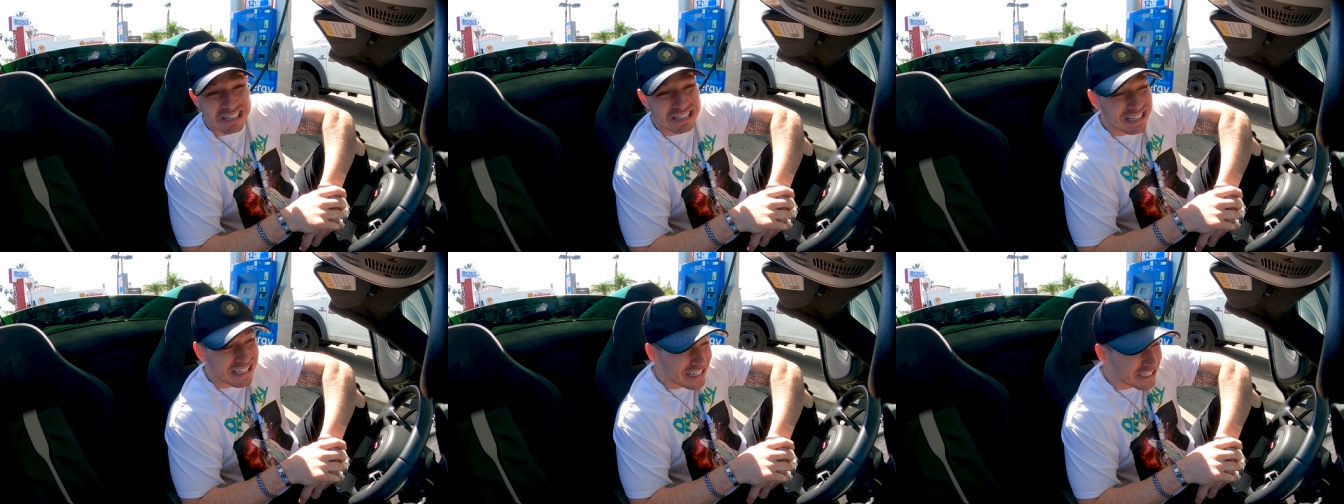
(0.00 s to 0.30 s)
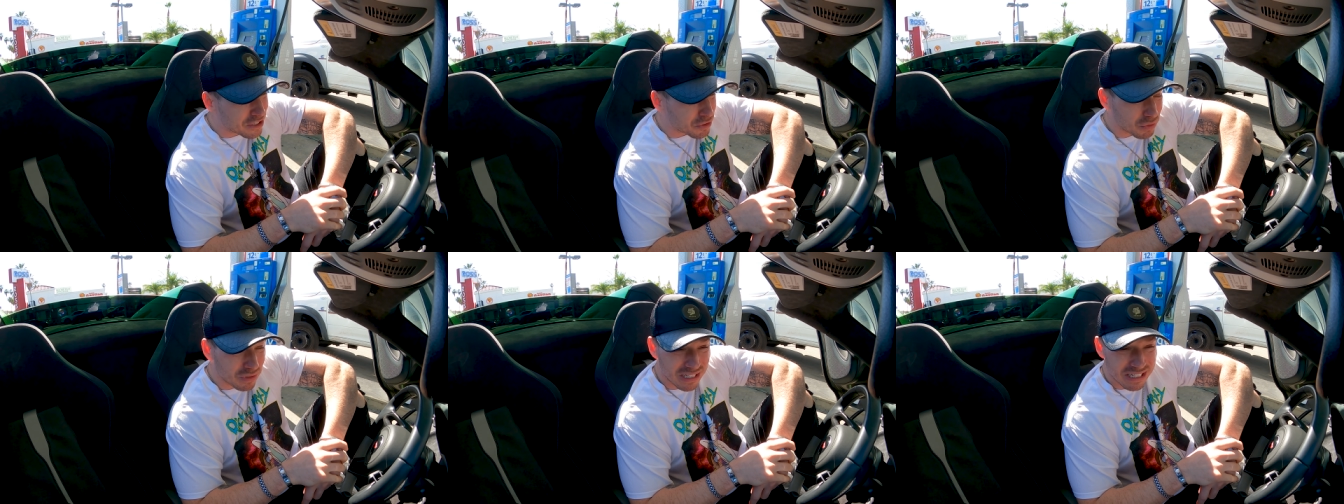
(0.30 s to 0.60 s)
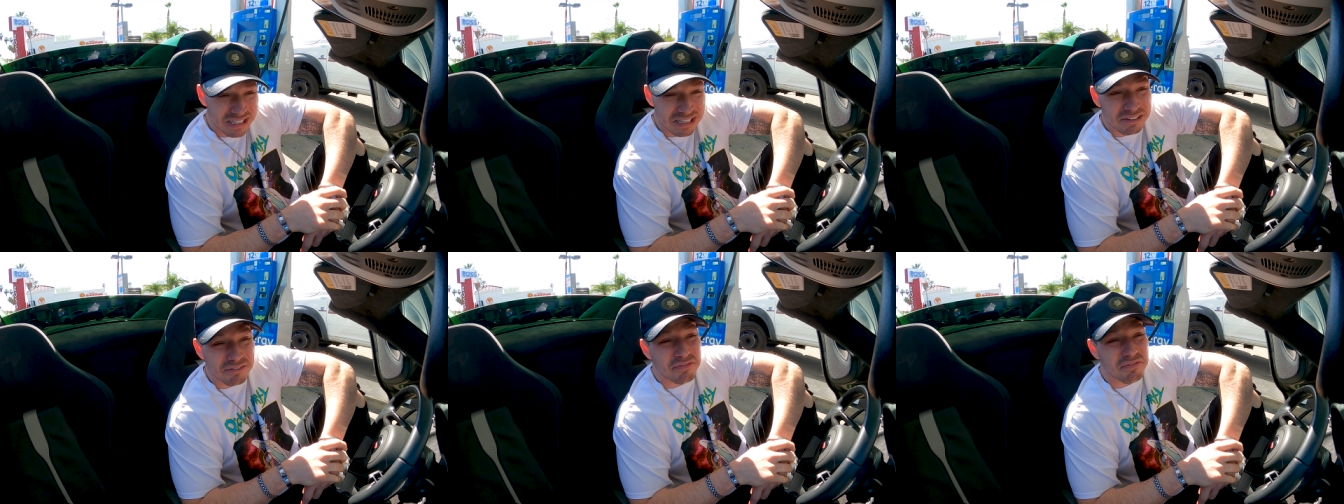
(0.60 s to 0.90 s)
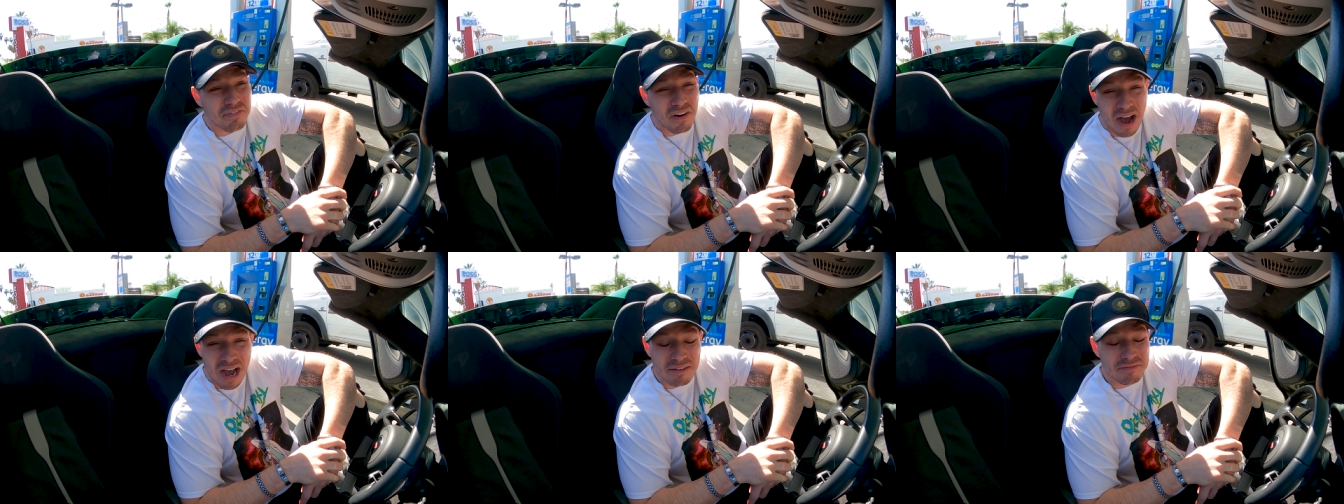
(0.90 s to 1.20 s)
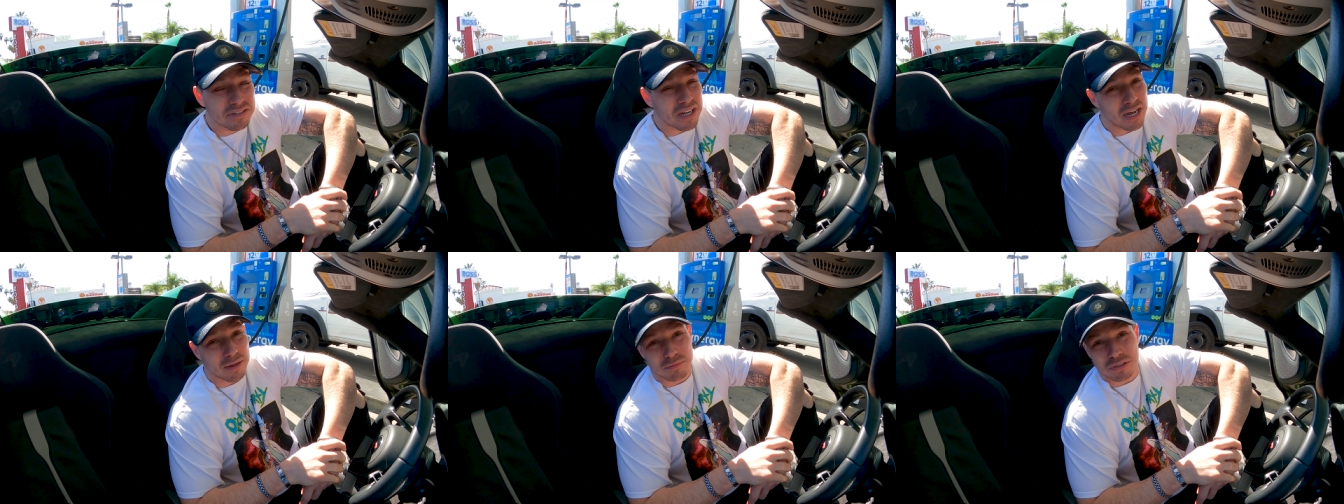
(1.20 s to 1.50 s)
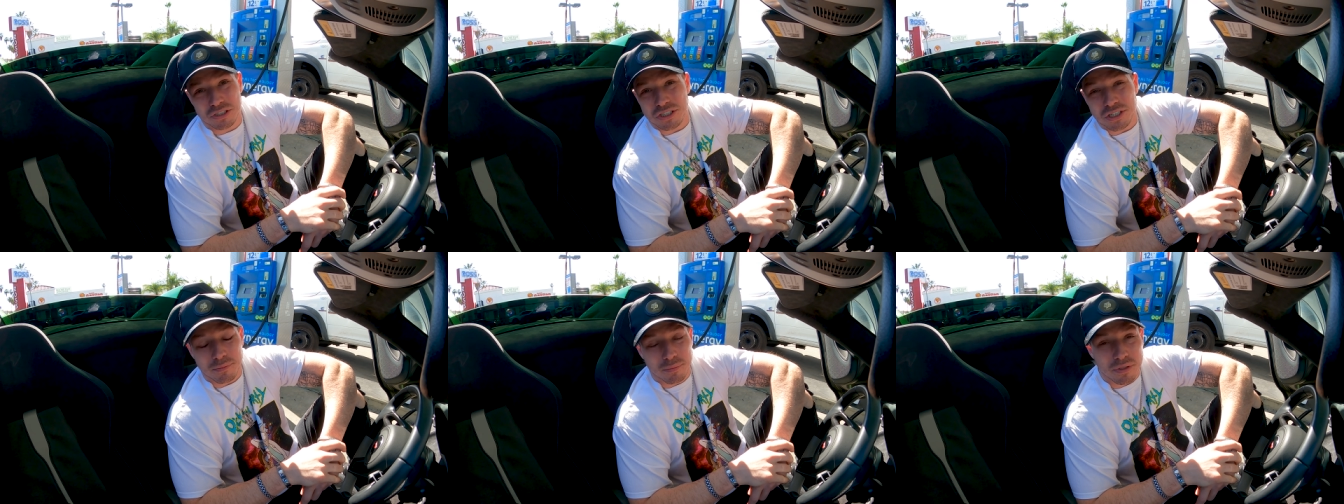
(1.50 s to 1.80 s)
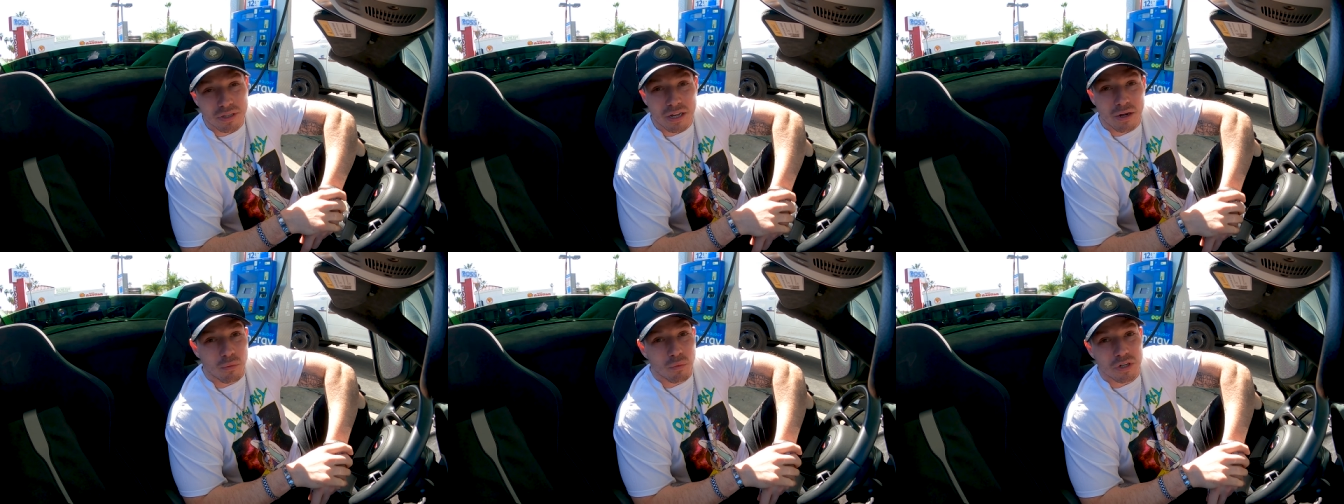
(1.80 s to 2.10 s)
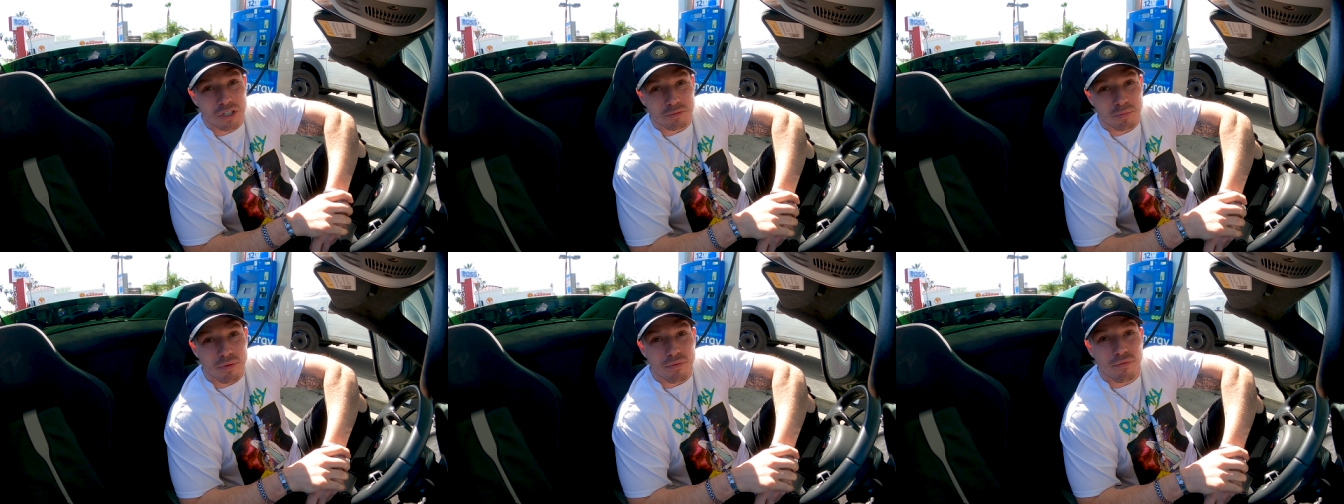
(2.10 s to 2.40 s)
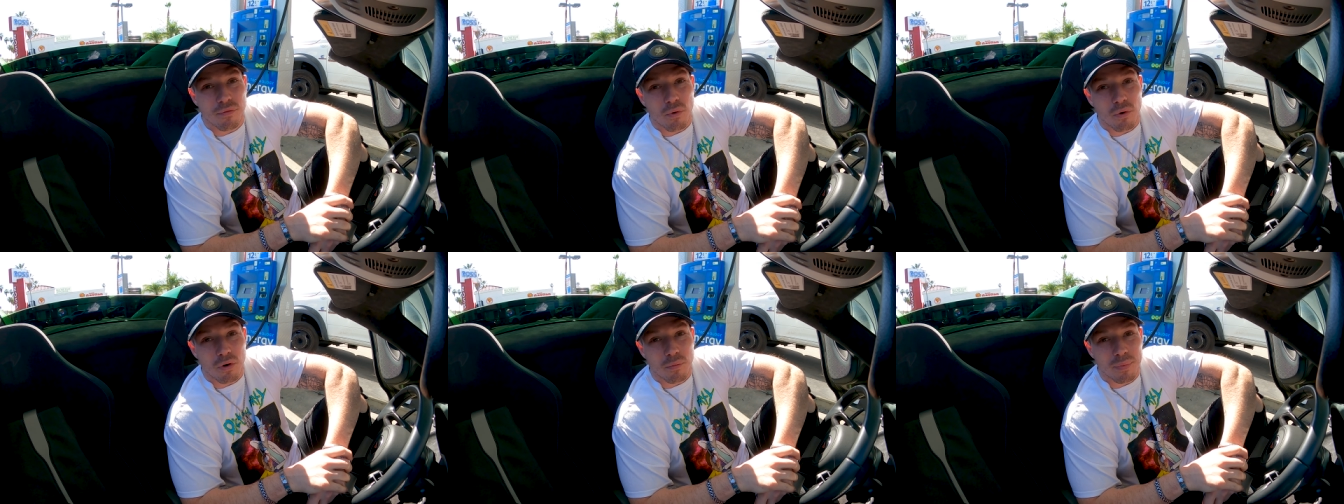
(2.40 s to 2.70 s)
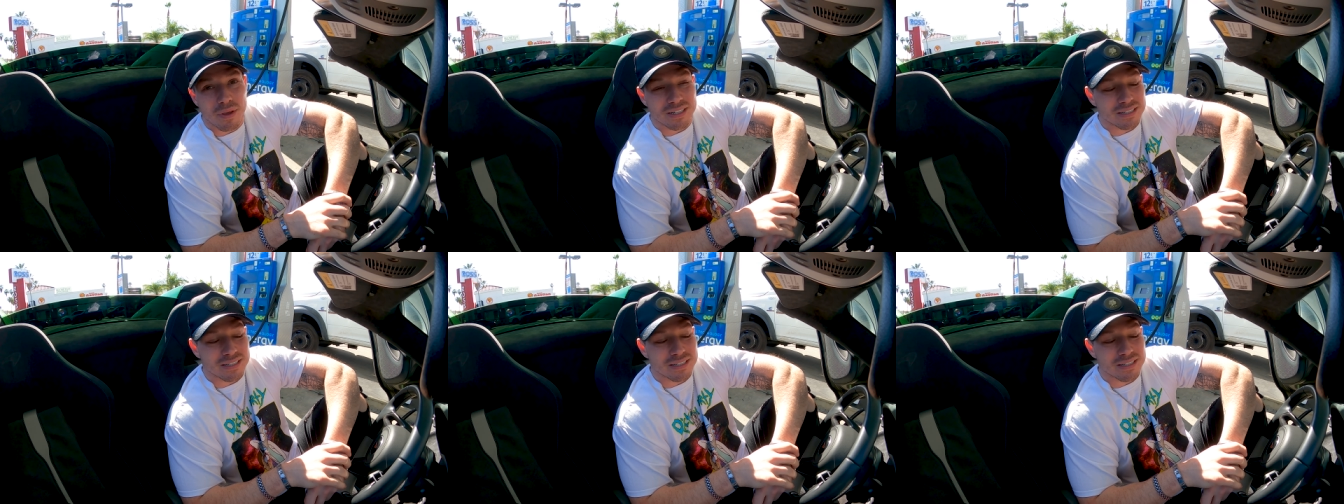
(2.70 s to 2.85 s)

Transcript: literally five times cheaper than it was before nice.